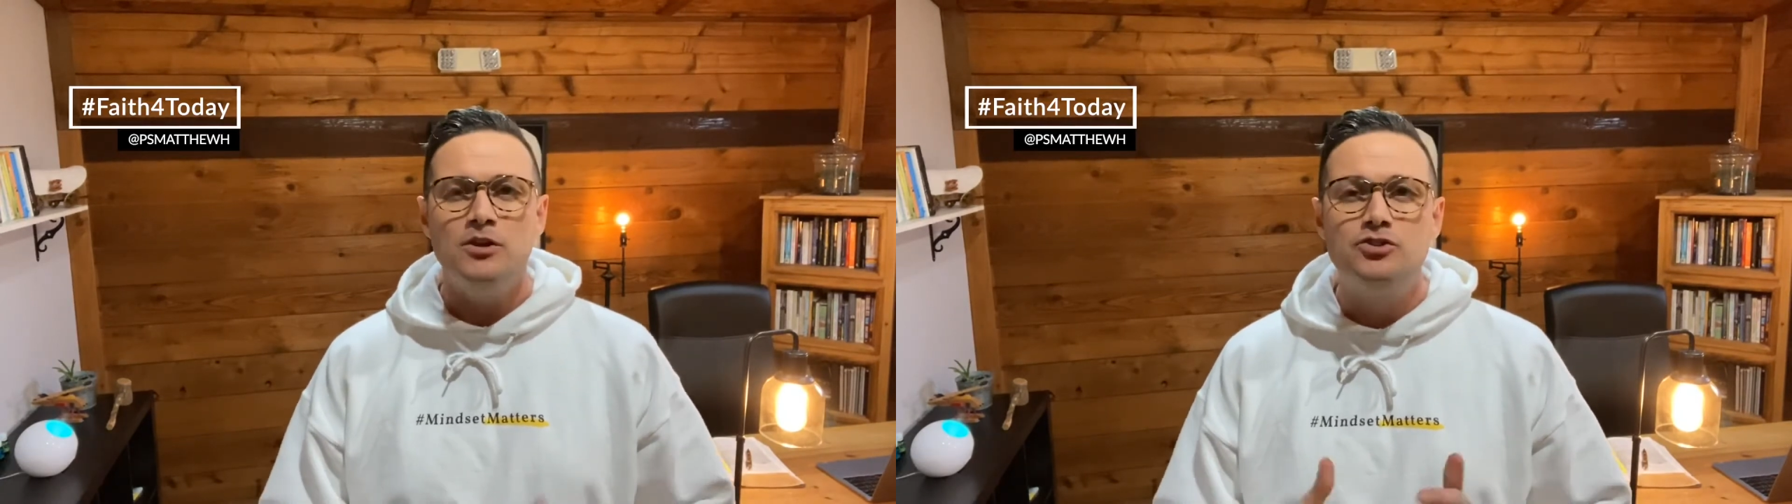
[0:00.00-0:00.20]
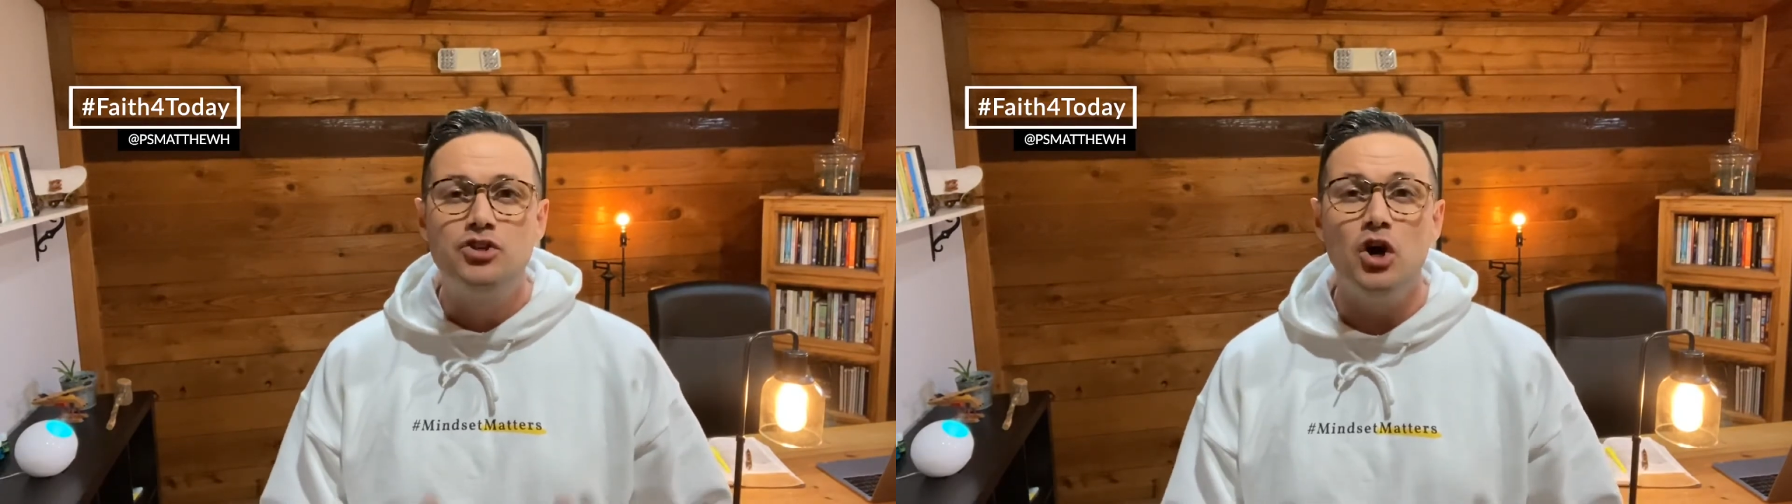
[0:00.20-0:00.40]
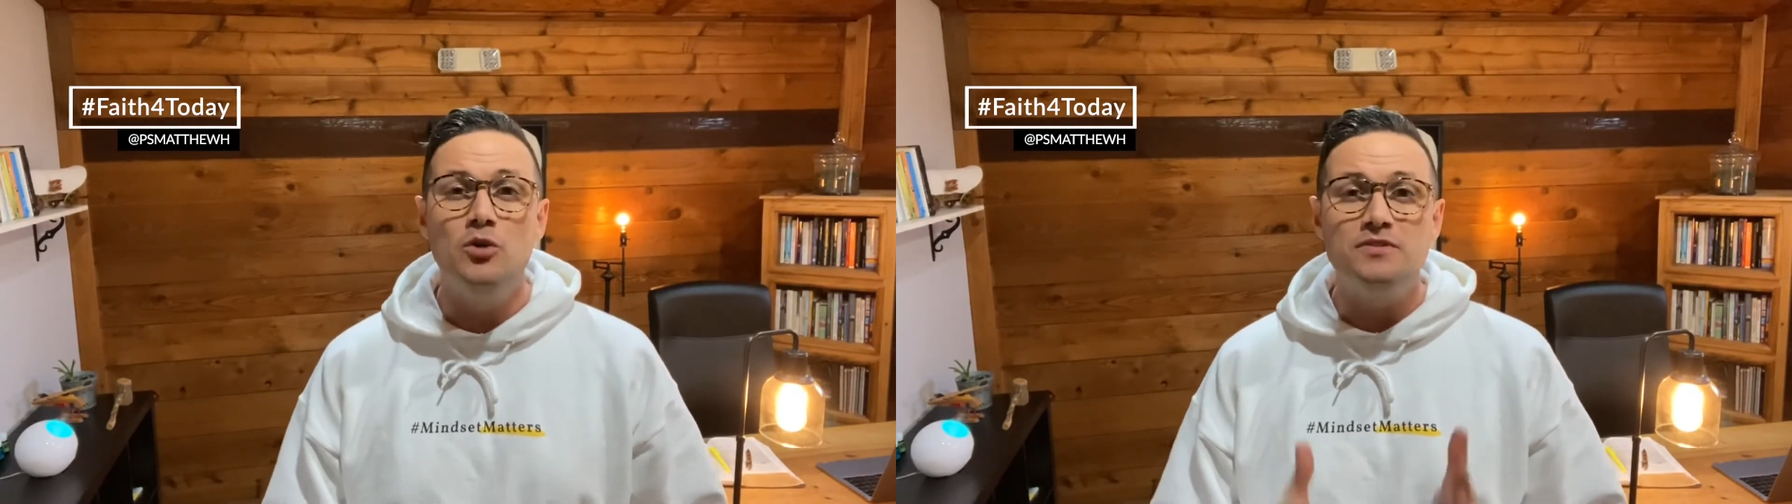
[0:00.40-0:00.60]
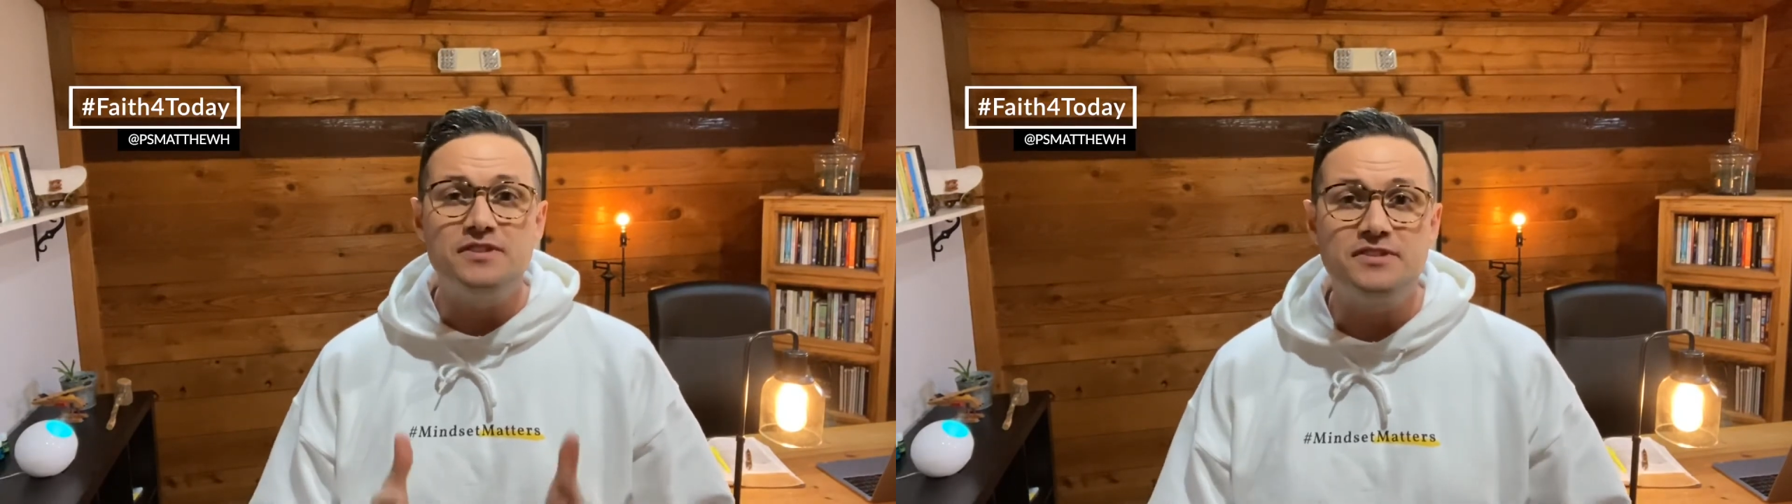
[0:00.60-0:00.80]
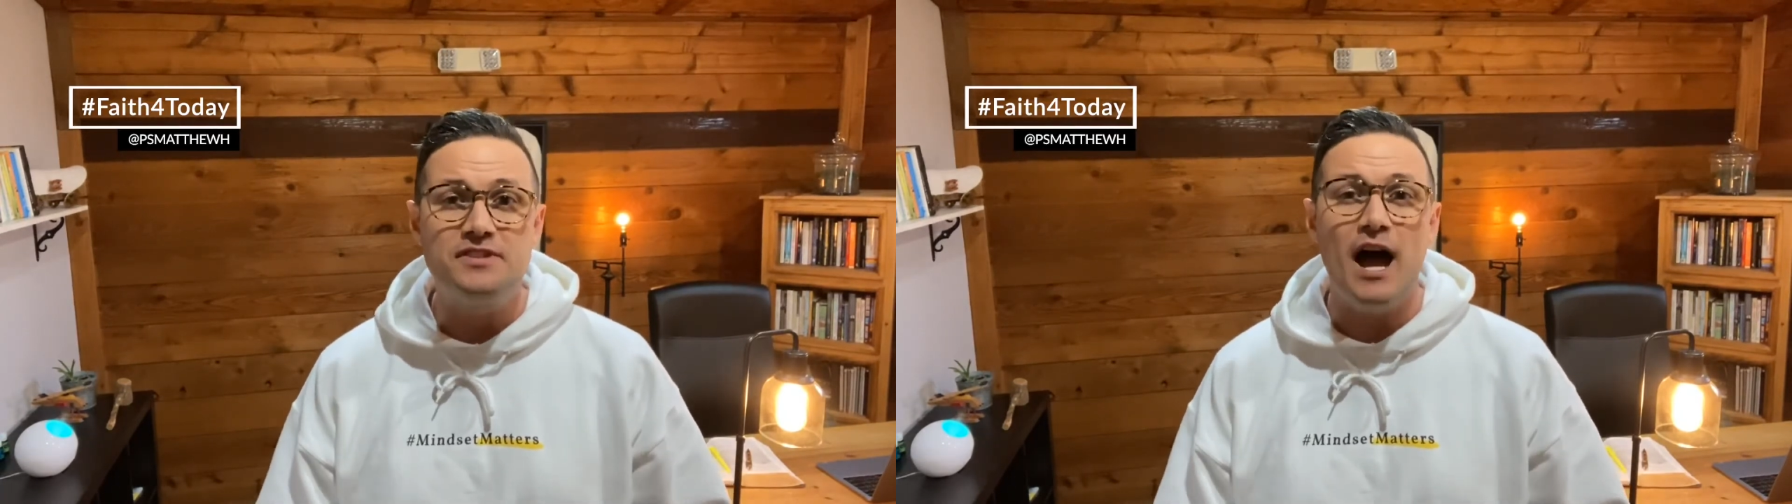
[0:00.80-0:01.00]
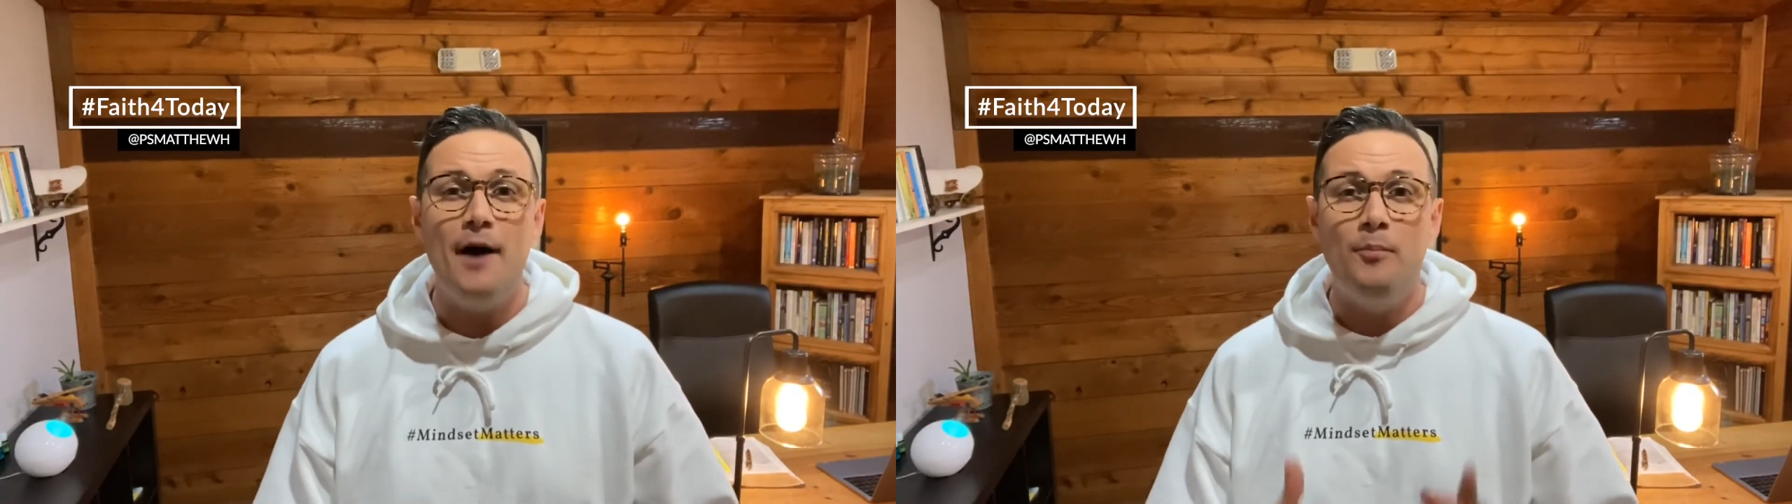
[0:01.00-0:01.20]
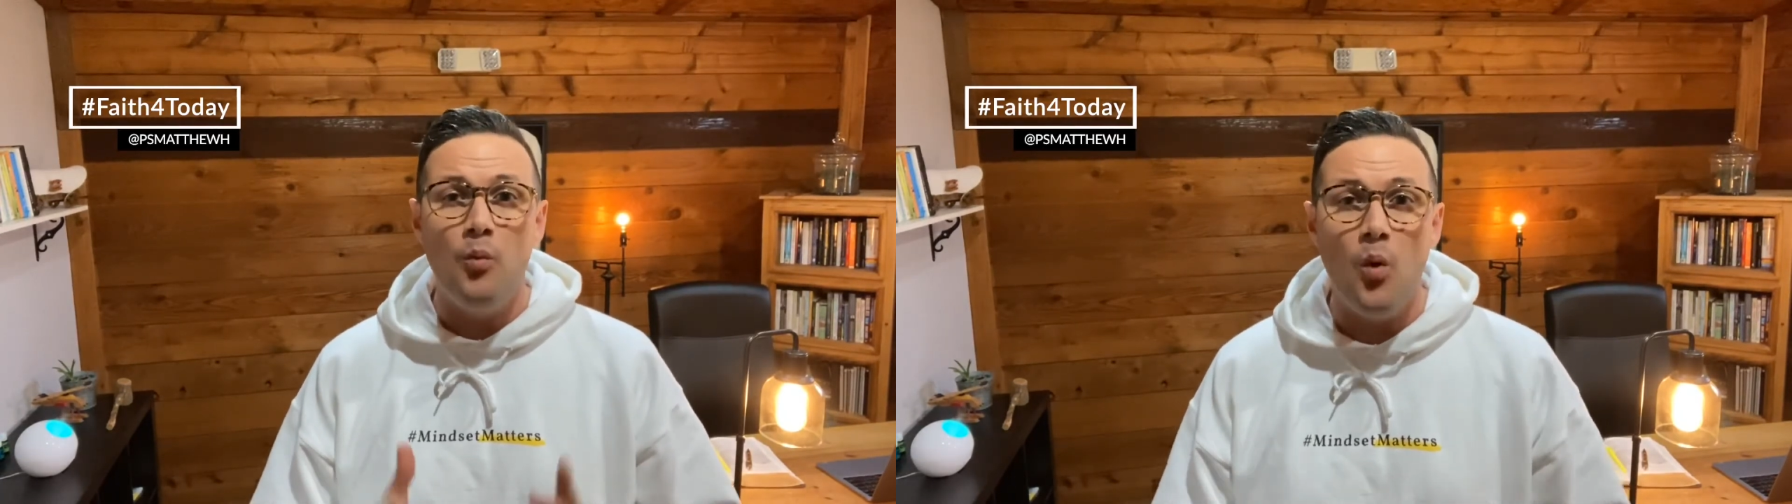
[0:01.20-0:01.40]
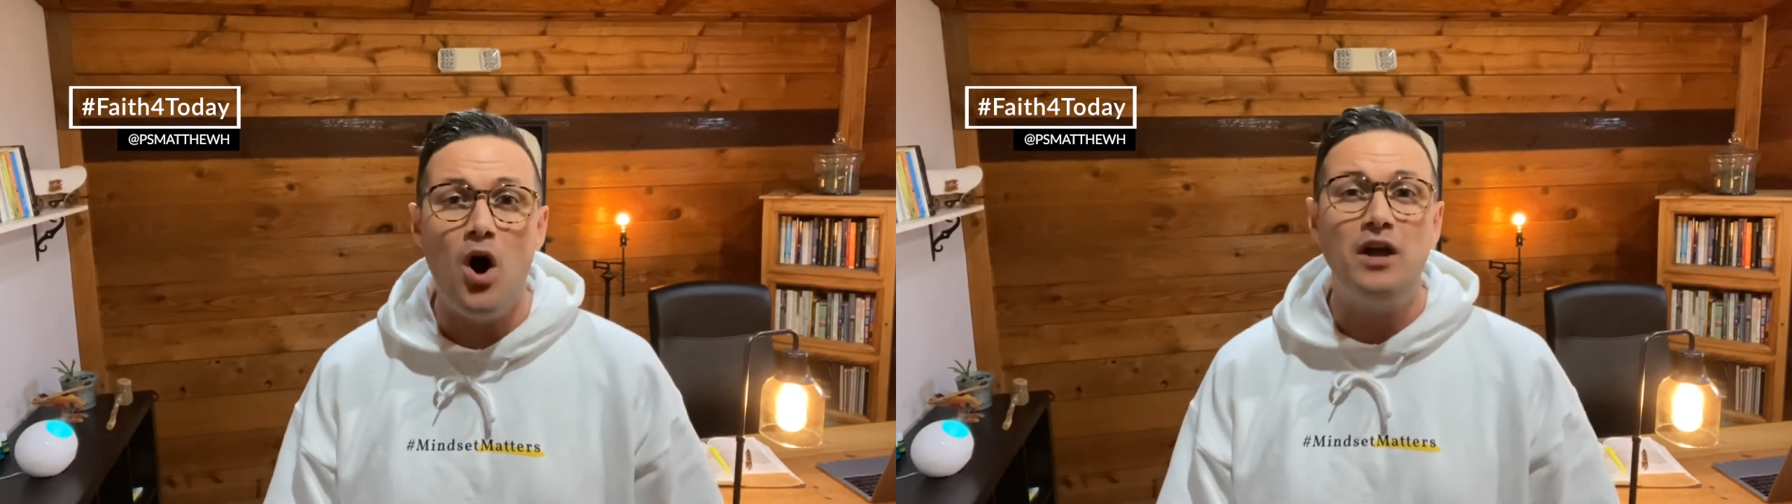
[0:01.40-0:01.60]
Don't stop
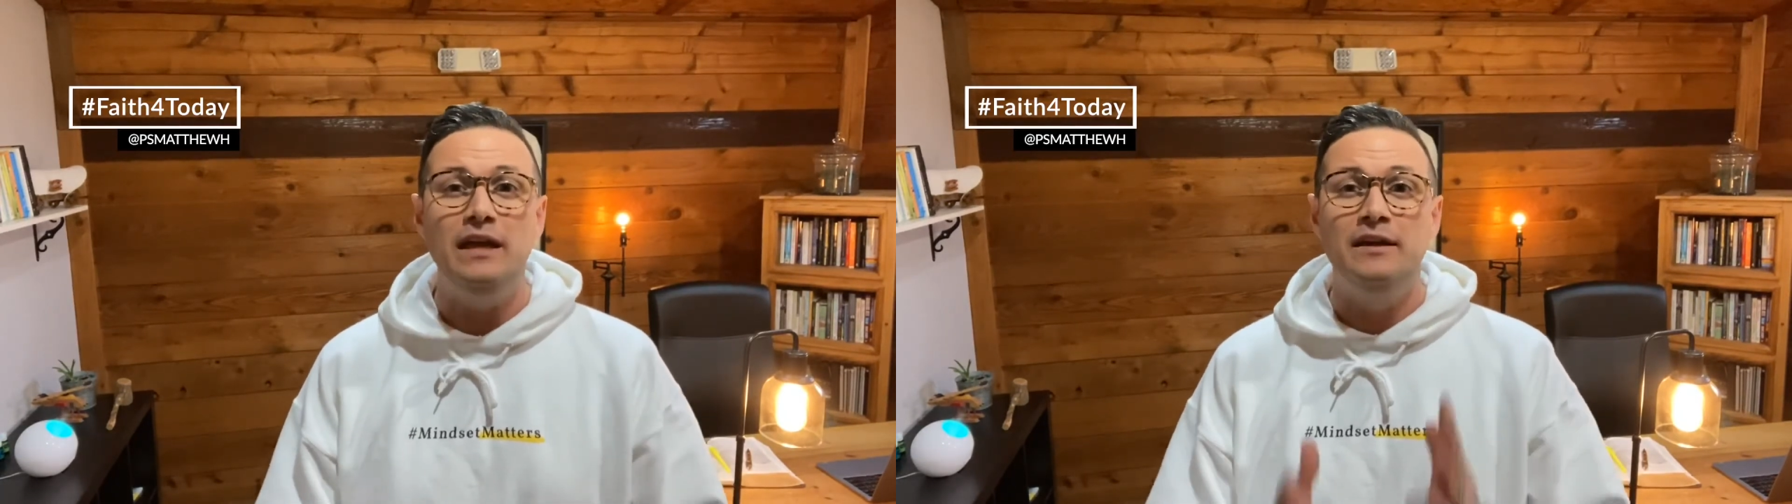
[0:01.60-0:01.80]
walking